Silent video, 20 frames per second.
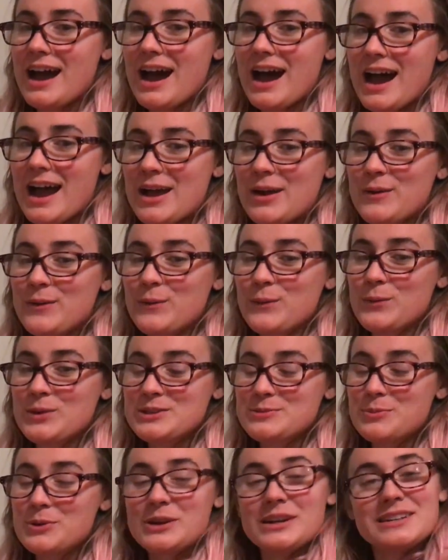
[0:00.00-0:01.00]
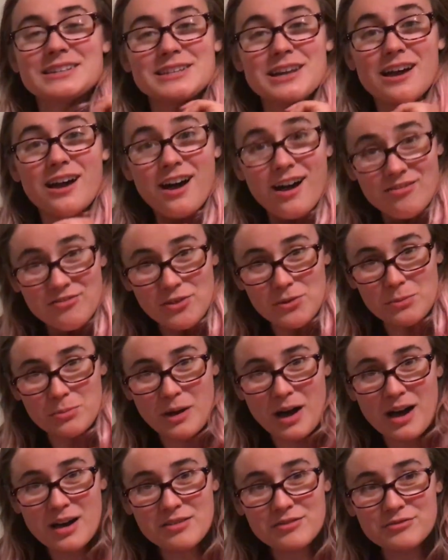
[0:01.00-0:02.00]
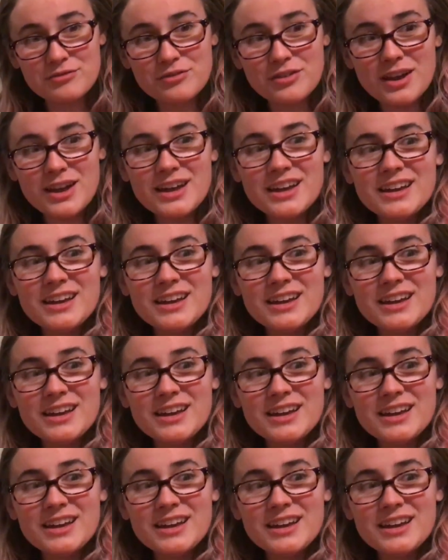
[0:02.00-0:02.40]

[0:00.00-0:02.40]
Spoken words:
I was put into Hufflepuff,